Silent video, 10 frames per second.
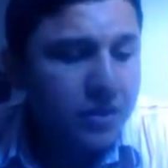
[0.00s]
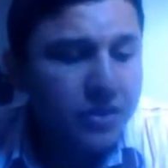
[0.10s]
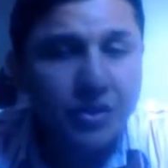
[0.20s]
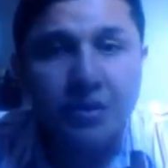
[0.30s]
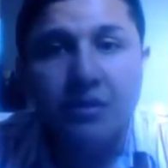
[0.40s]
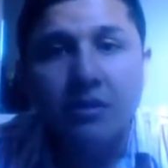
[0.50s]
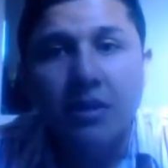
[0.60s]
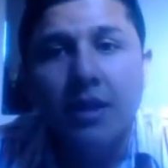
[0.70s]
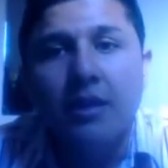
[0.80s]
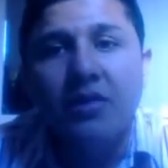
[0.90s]
do
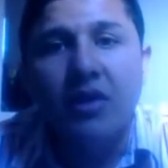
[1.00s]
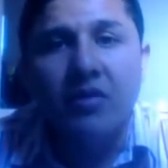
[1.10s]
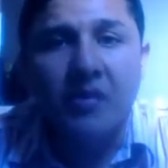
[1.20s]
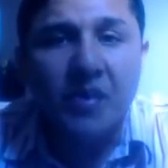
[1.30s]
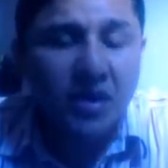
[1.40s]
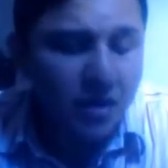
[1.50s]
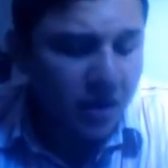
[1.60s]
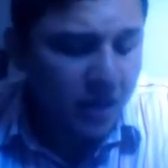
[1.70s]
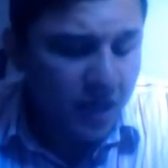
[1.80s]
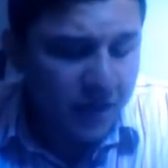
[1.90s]
the review
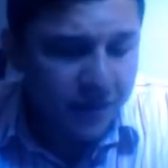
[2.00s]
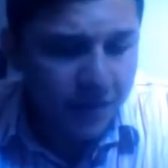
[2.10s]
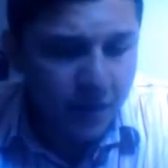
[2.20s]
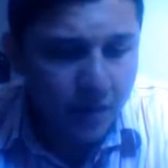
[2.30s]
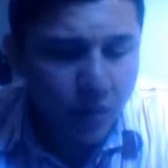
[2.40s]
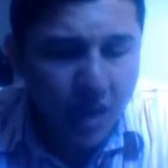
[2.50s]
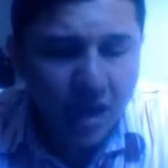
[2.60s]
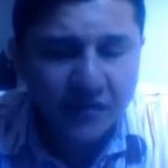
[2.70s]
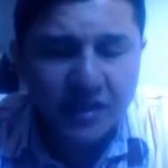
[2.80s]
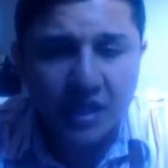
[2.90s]
of one
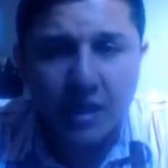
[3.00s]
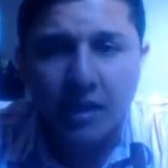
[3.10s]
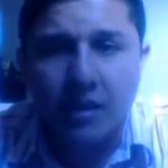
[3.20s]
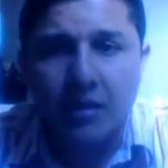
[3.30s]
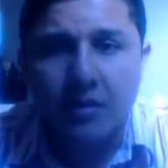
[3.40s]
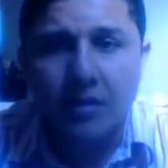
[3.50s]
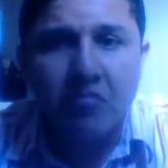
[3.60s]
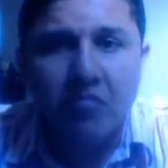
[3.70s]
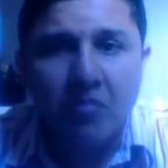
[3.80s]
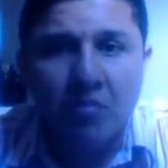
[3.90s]
of the
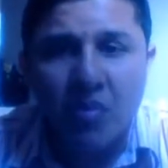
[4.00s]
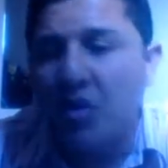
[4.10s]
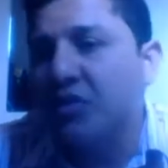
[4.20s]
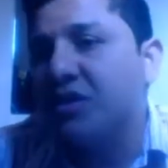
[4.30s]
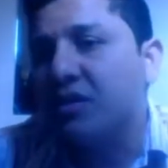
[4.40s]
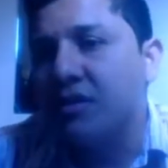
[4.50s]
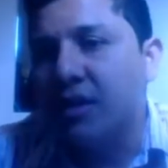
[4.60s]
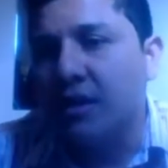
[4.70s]
most